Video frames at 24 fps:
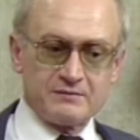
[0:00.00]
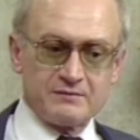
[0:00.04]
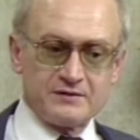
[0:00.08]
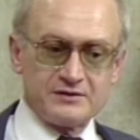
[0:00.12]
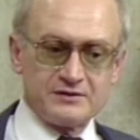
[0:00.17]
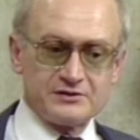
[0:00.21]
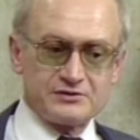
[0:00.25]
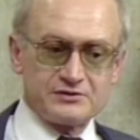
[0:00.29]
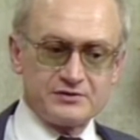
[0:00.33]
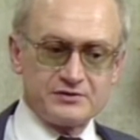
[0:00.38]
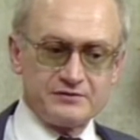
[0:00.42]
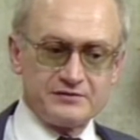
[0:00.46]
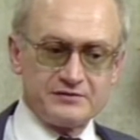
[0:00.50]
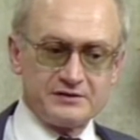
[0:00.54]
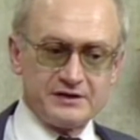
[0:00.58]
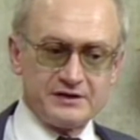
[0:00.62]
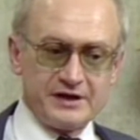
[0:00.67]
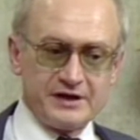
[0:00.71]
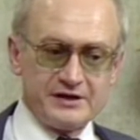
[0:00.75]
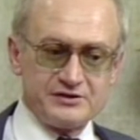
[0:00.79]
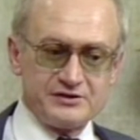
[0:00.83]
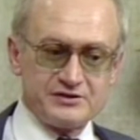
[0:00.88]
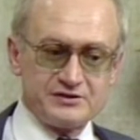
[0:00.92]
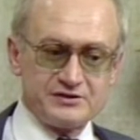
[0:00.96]
when the Soviet
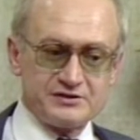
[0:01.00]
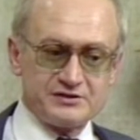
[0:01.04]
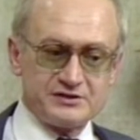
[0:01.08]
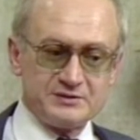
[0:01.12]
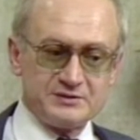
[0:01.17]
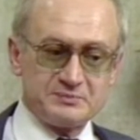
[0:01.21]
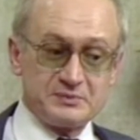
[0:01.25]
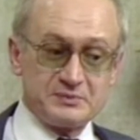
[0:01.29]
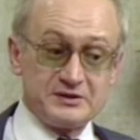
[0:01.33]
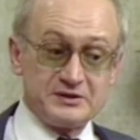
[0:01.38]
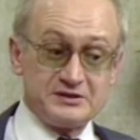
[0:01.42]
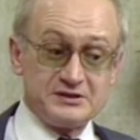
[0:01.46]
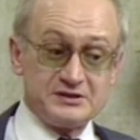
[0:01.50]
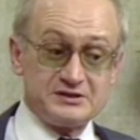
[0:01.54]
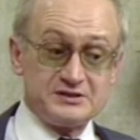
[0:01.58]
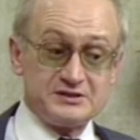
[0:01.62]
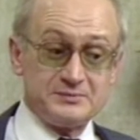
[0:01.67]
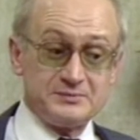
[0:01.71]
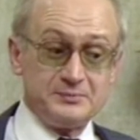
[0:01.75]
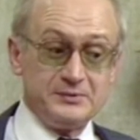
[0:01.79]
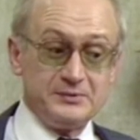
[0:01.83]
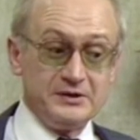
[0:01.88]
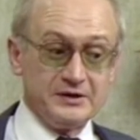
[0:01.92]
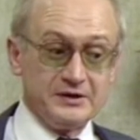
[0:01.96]
agents simply
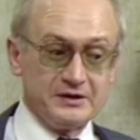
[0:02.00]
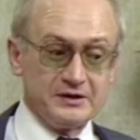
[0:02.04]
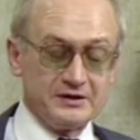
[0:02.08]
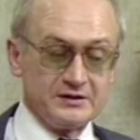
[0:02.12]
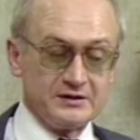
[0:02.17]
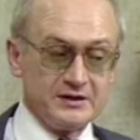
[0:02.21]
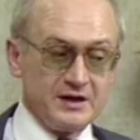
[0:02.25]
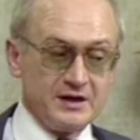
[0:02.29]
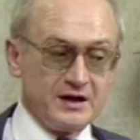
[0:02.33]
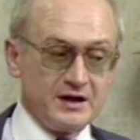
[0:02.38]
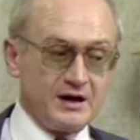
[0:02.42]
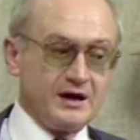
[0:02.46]
disappeared,